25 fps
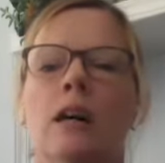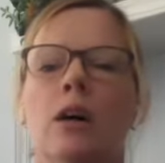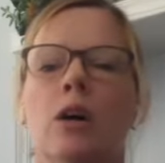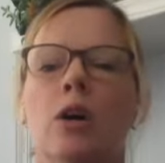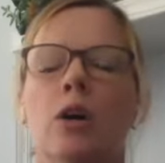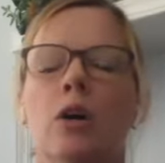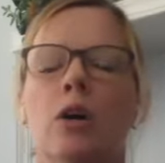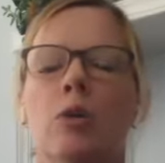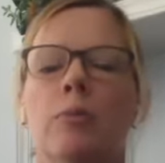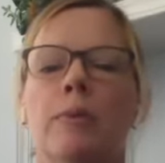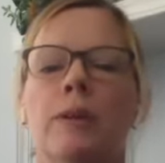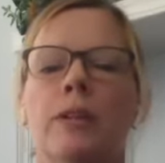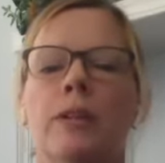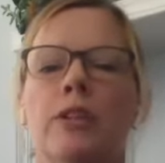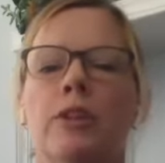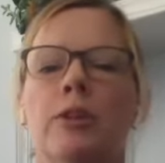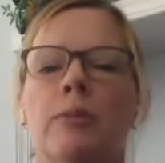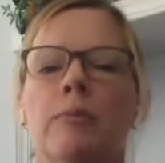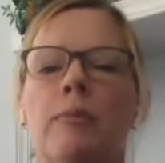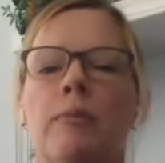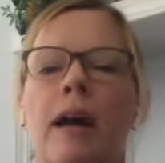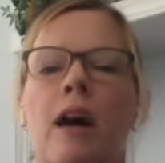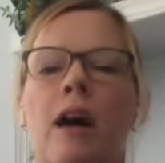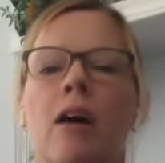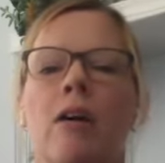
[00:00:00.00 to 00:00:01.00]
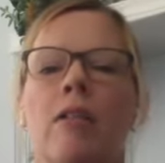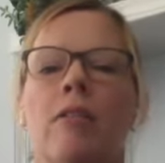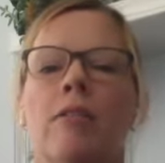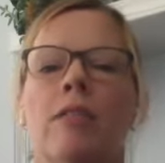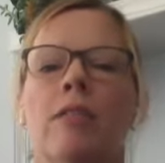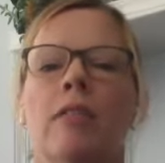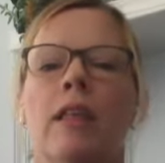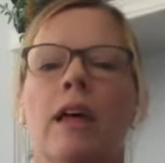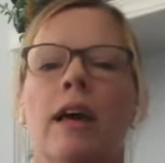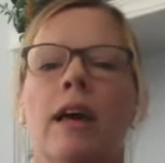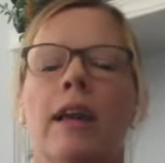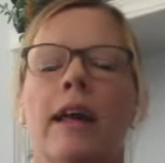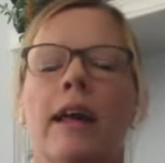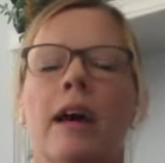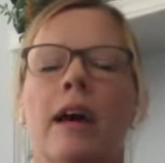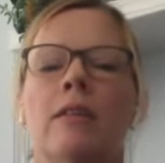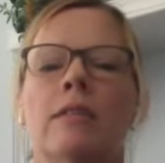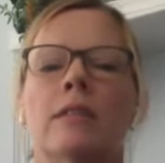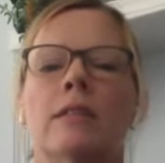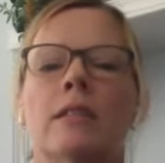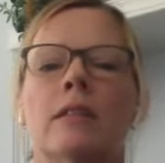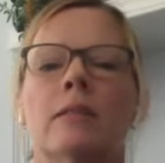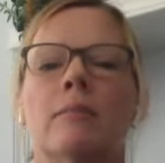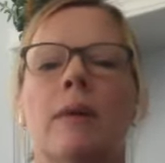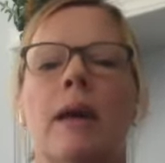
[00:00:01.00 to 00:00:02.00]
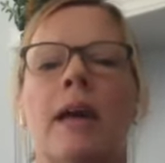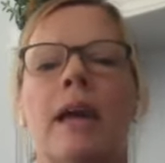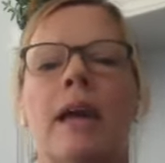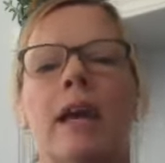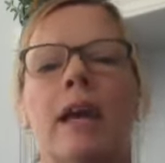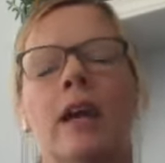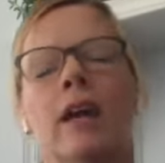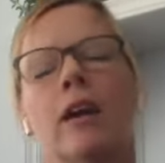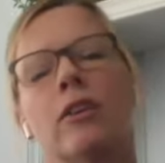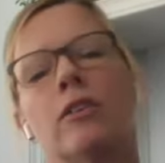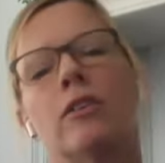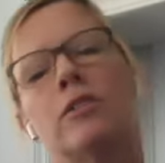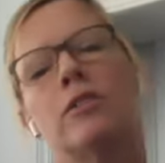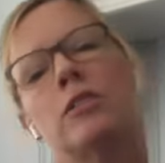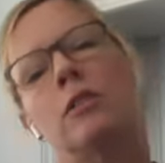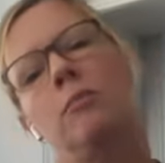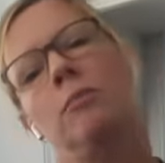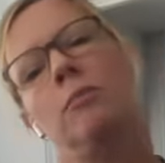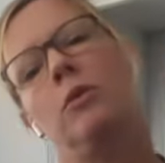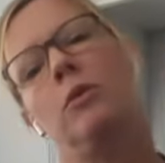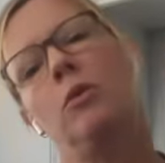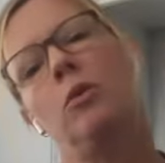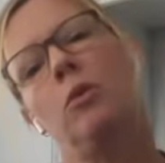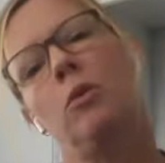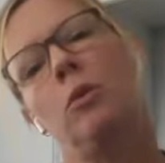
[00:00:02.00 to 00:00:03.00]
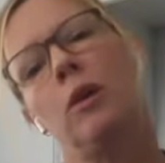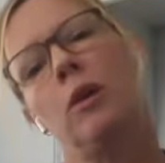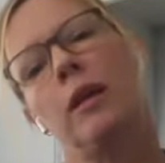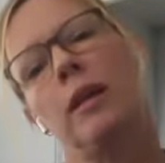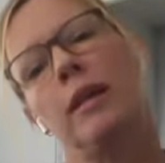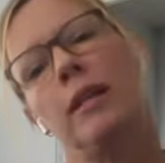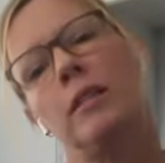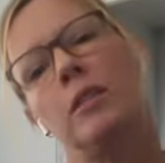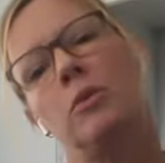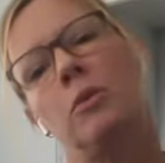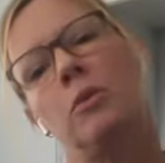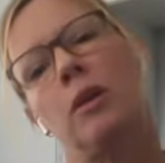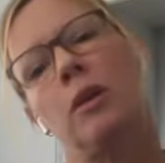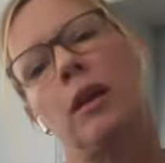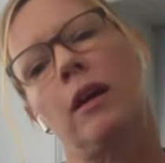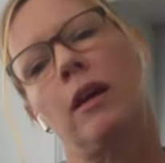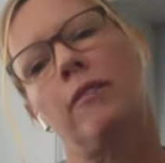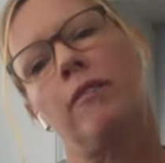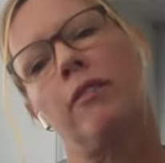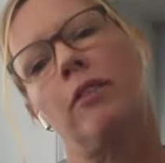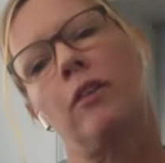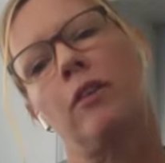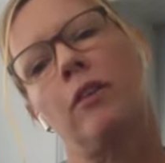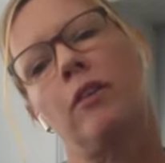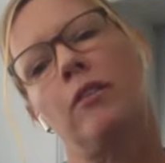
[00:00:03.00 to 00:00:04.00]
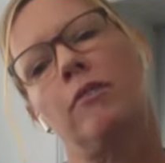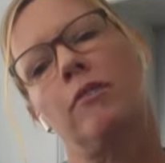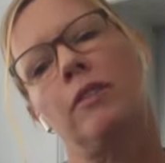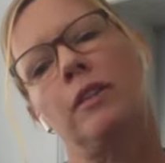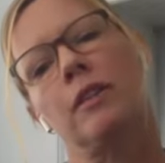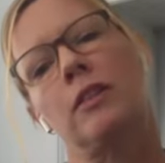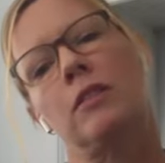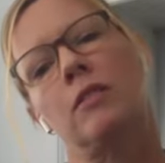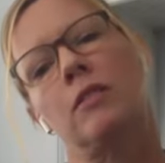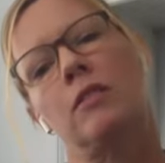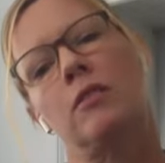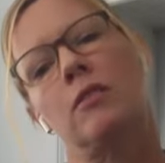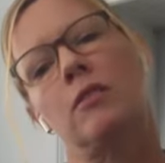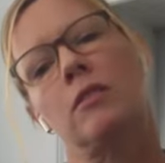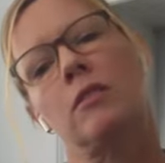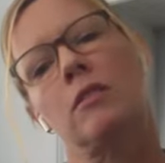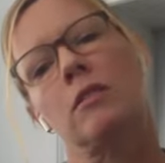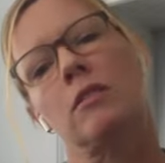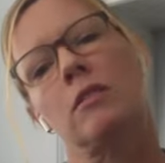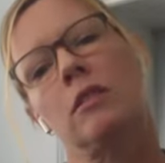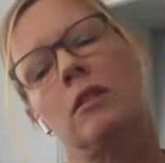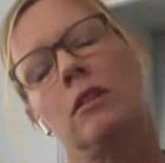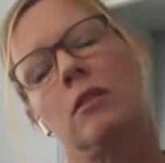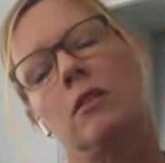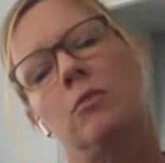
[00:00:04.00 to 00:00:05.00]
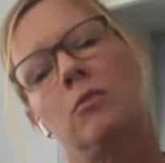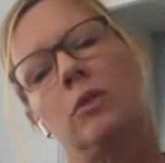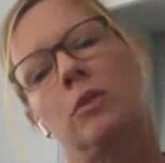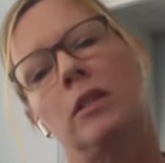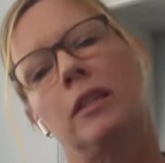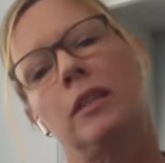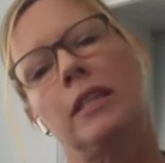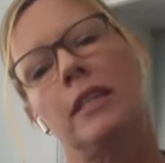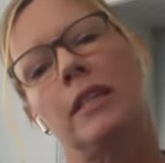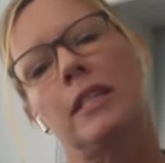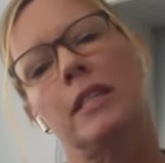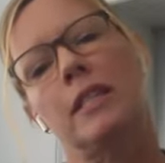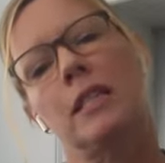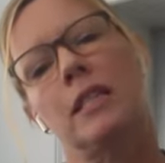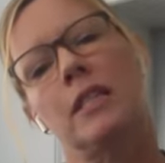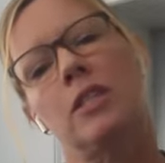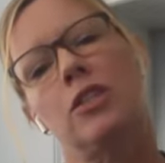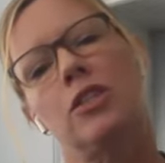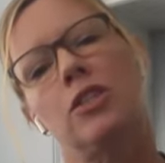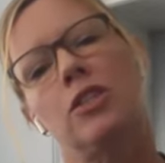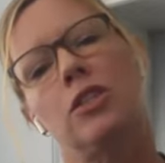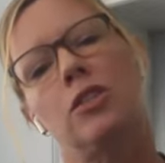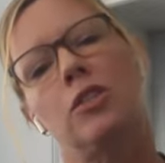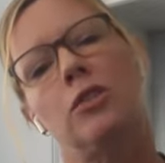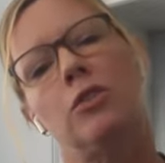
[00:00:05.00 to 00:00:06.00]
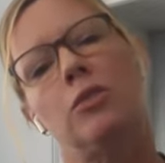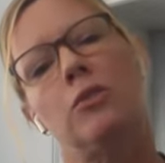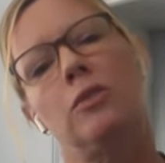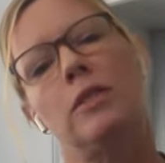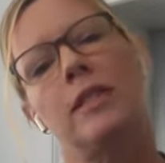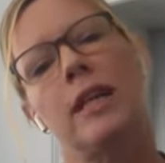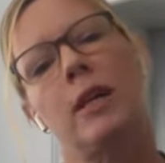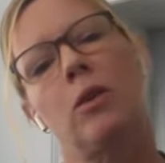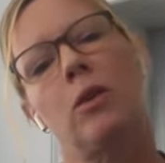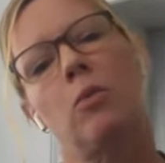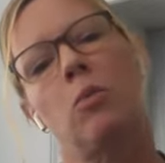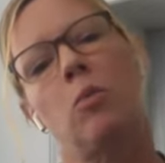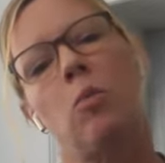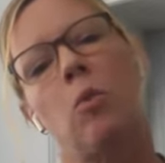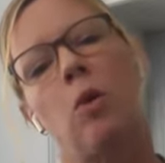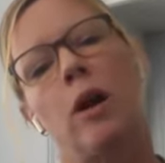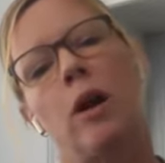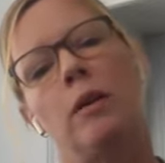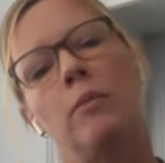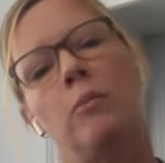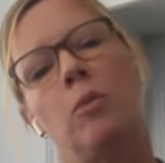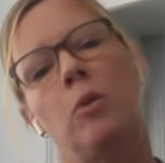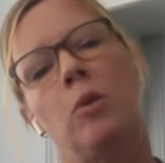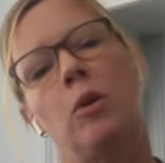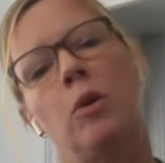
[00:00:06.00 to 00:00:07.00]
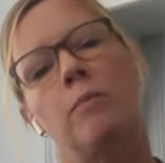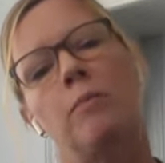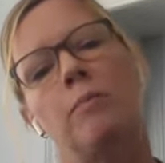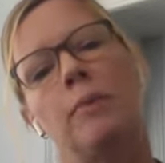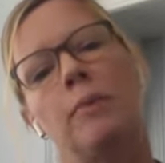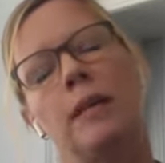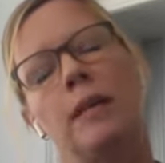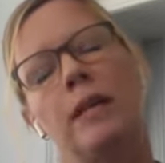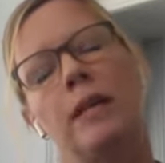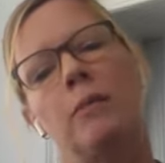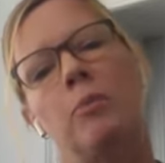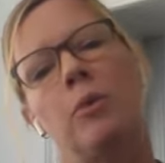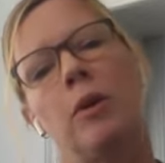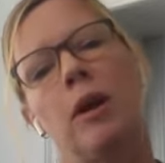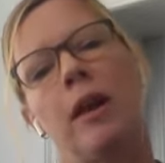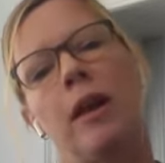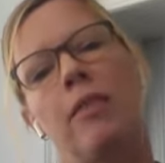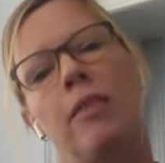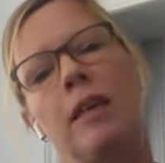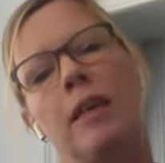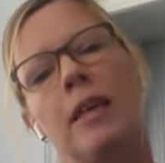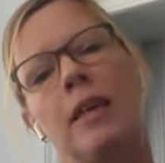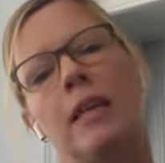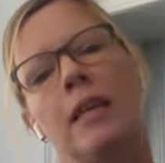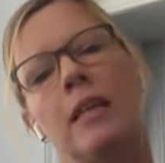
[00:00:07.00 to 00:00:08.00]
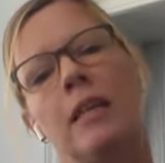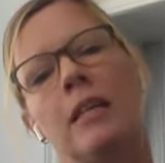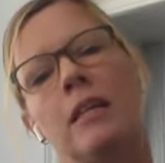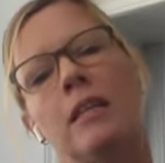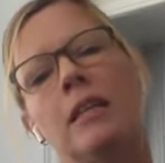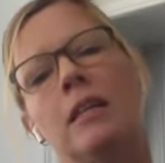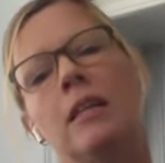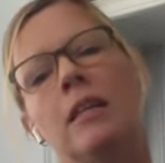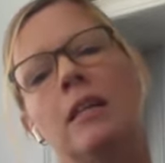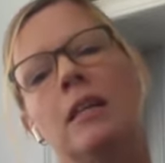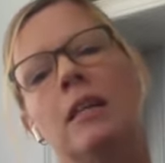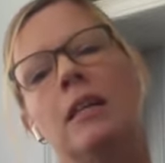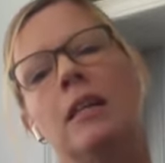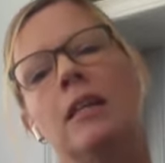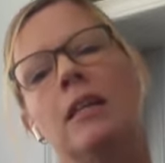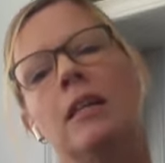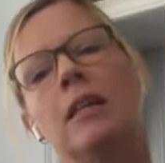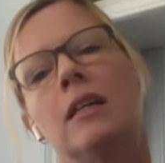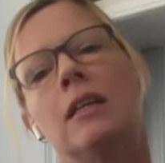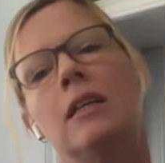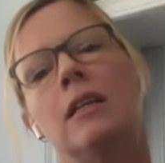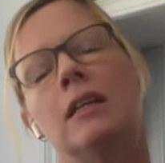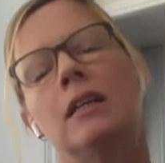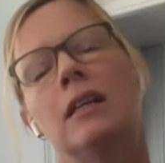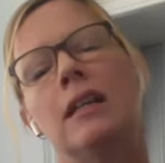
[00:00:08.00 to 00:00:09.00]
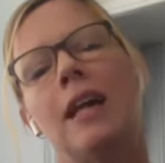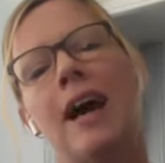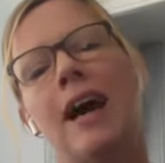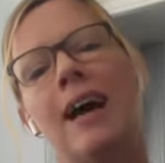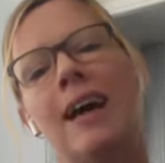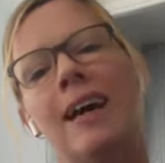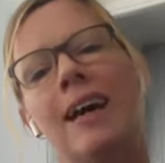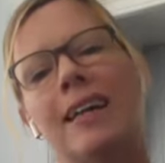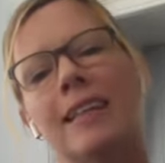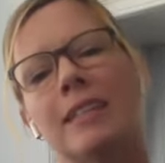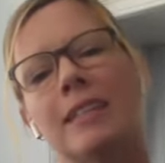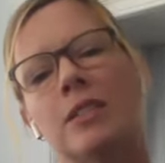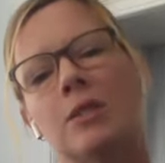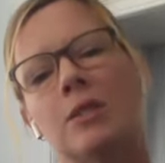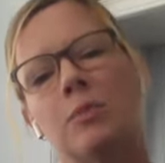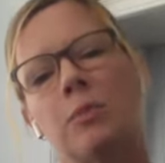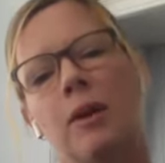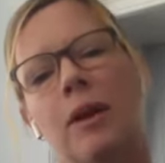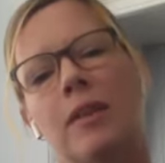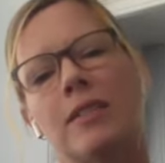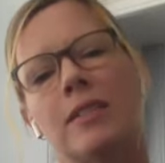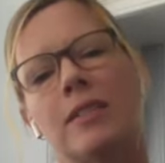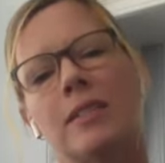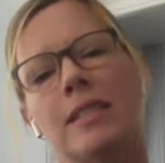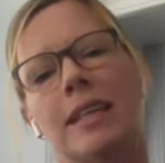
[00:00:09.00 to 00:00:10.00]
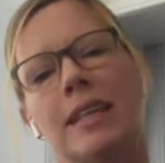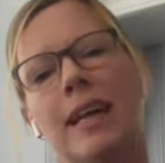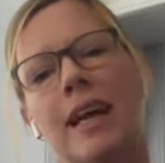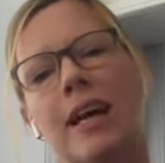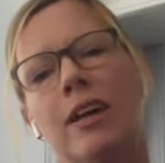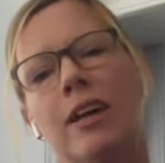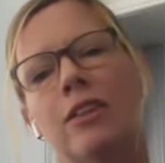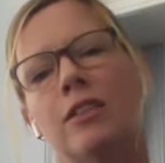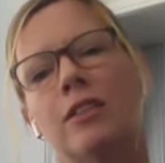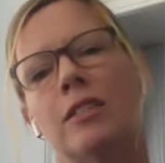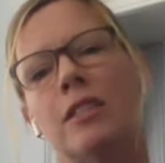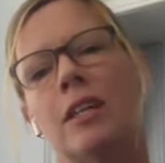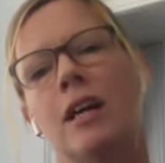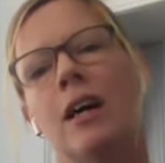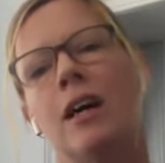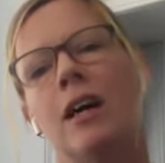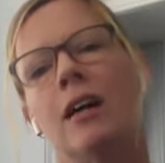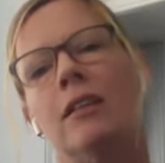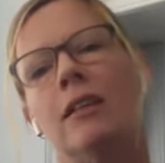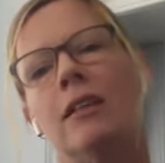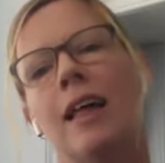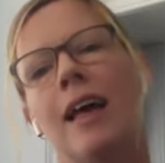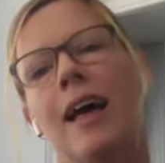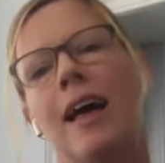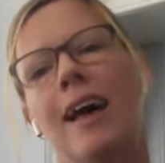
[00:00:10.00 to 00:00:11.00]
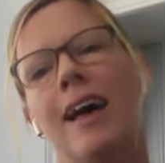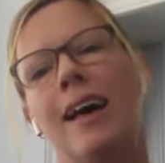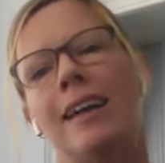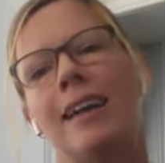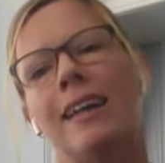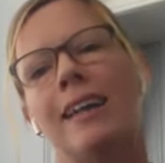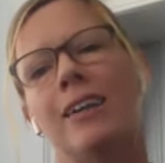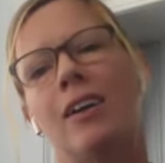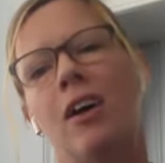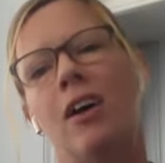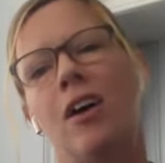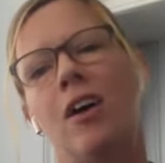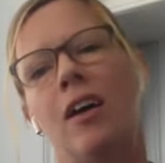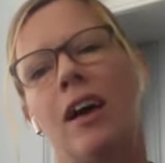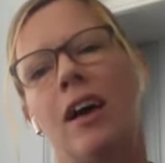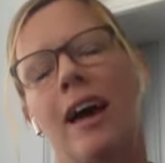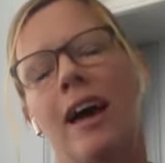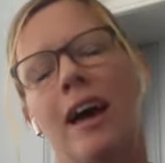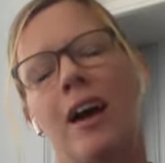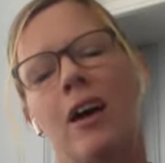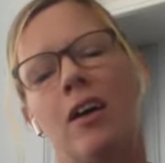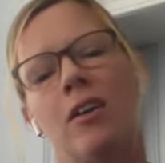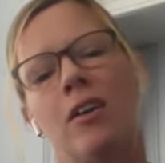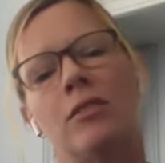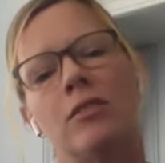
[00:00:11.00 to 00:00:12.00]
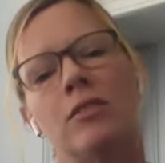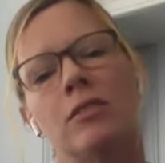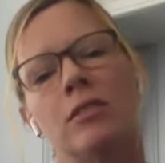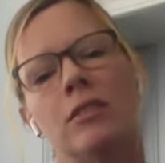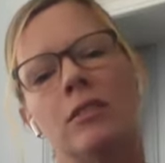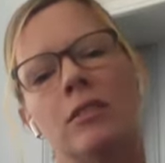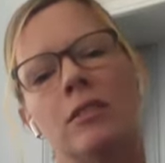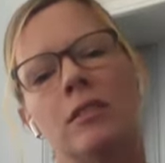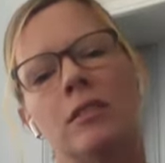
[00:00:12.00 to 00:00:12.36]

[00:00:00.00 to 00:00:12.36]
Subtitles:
Open your mouth, let out some air, some noise, whatever feels releasing to you. Take one more big breath in. Lion's breath, stick out your tongue, let it all out.